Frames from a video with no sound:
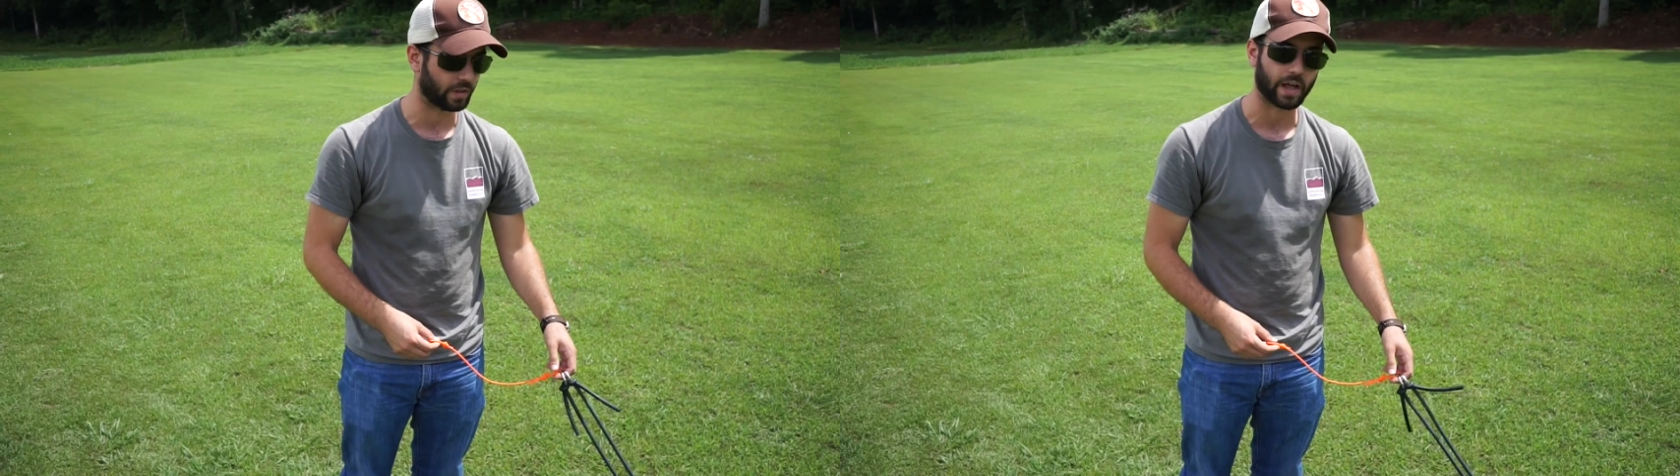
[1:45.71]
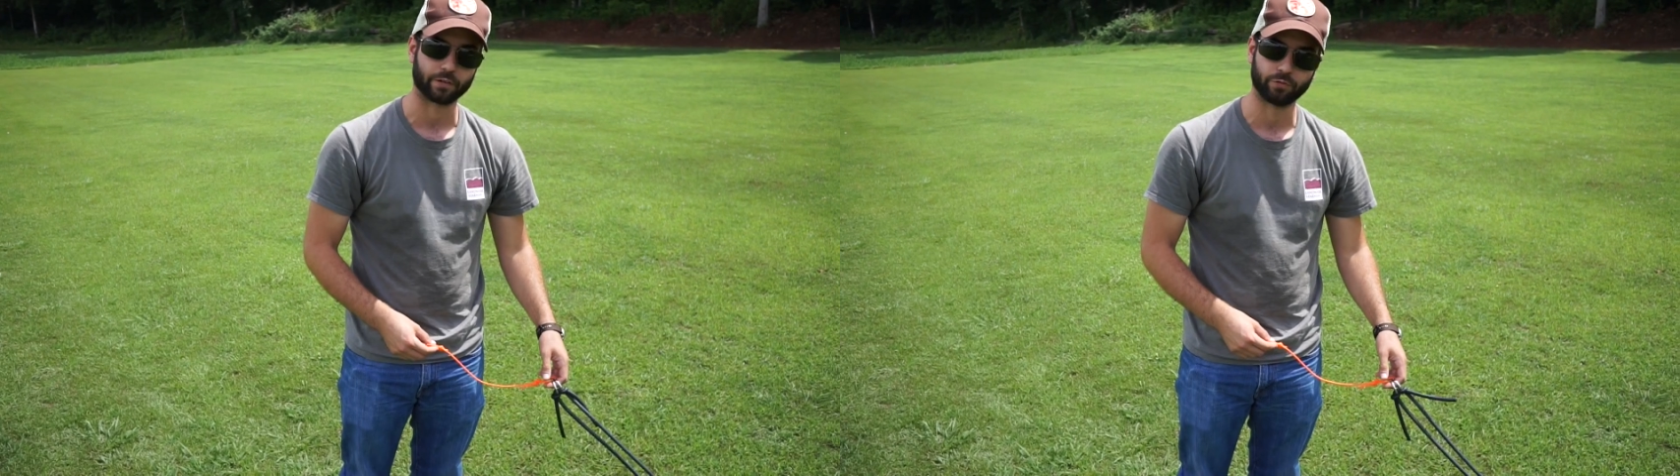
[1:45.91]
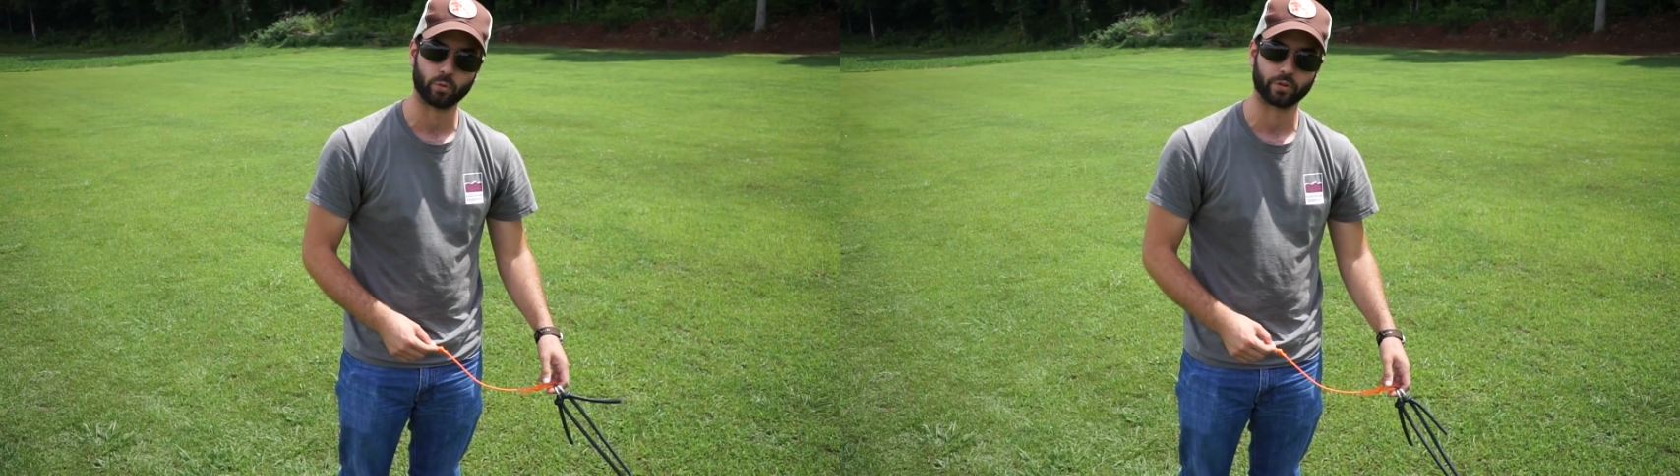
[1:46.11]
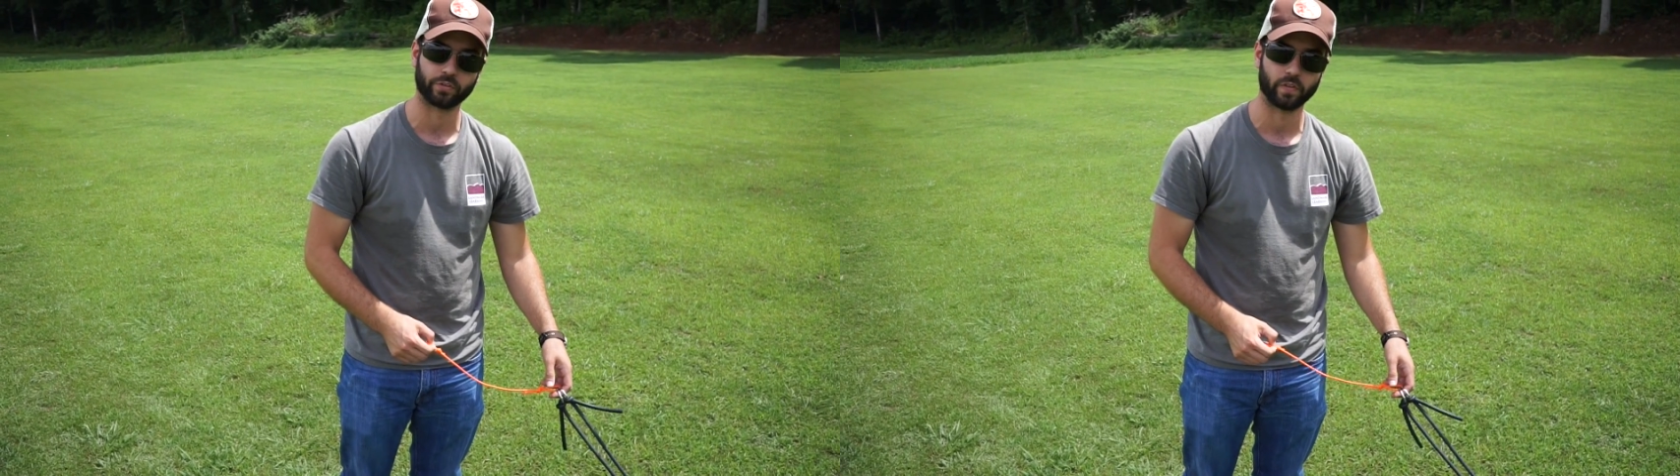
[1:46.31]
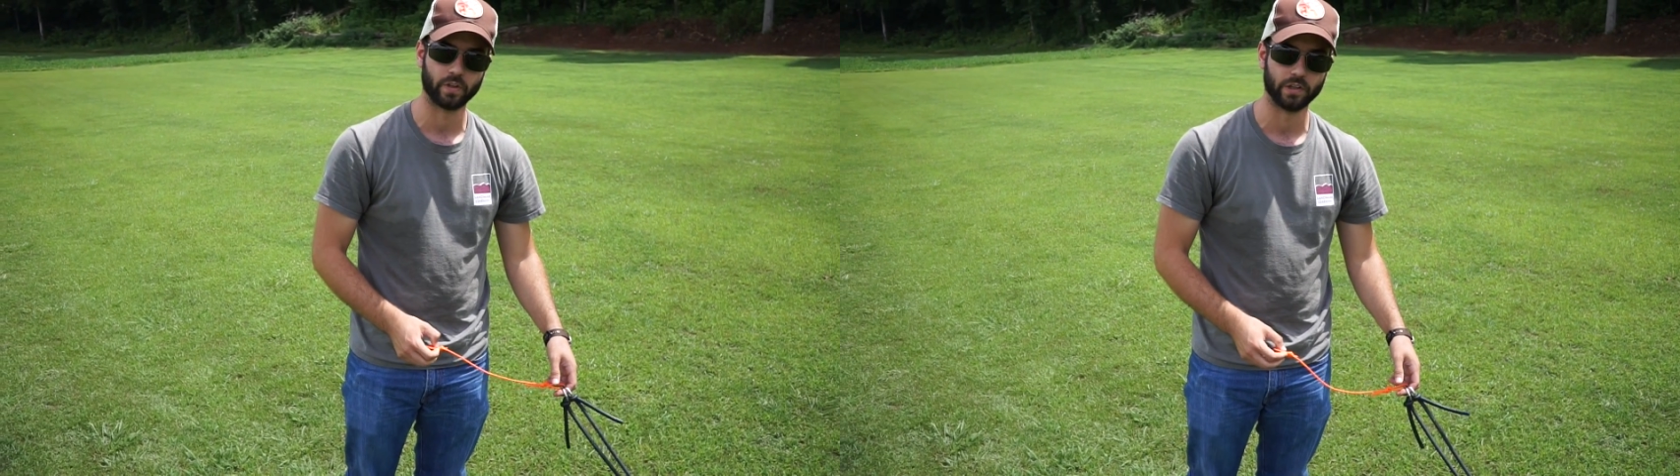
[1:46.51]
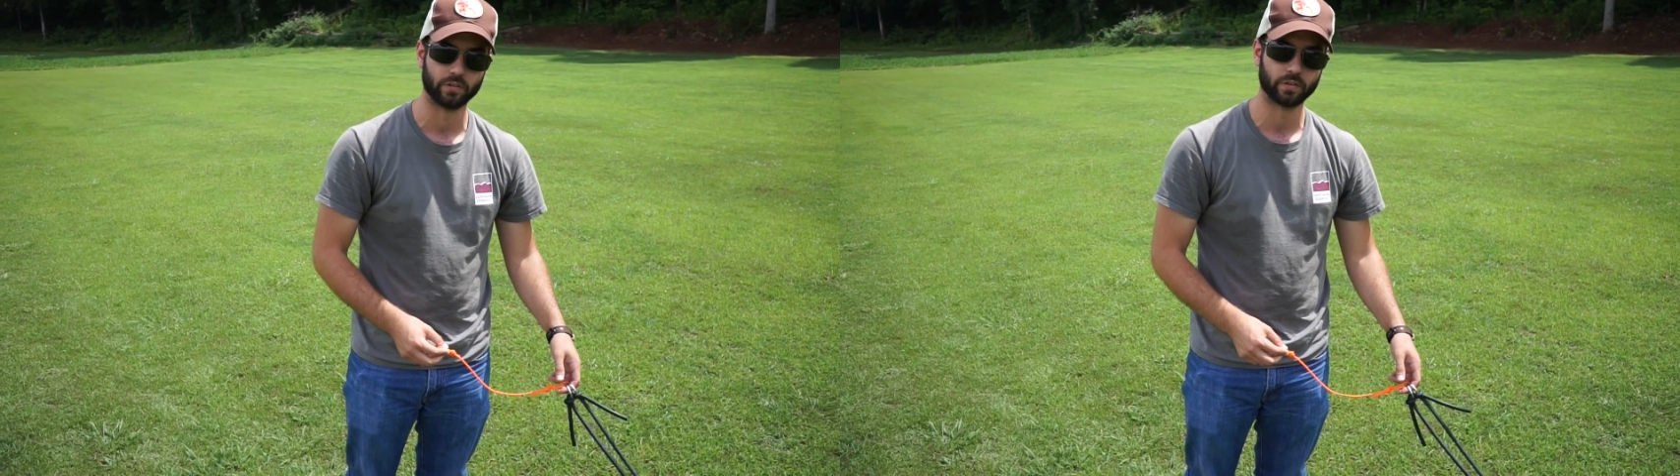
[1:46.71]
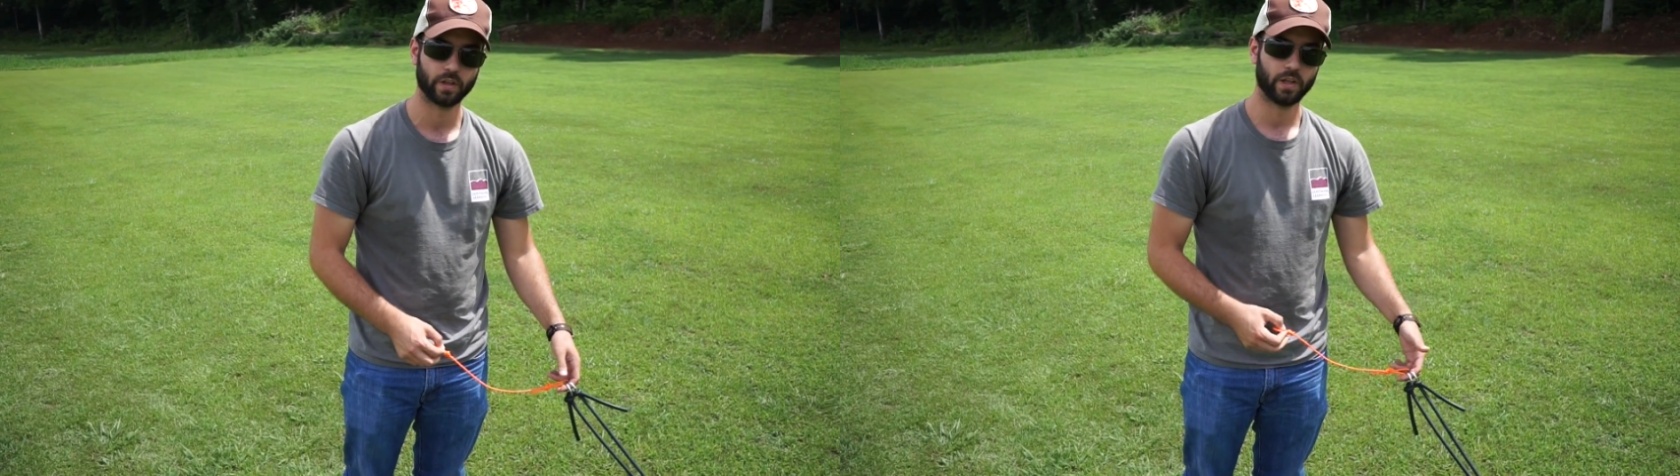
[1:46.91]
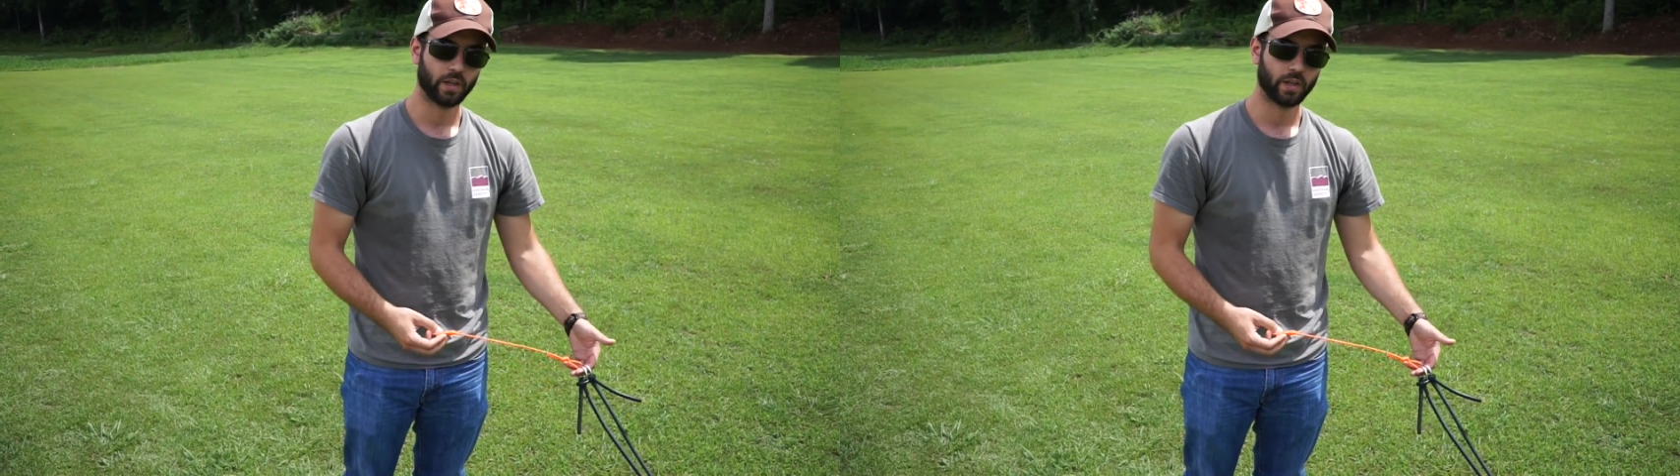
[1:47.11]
a lot of force in these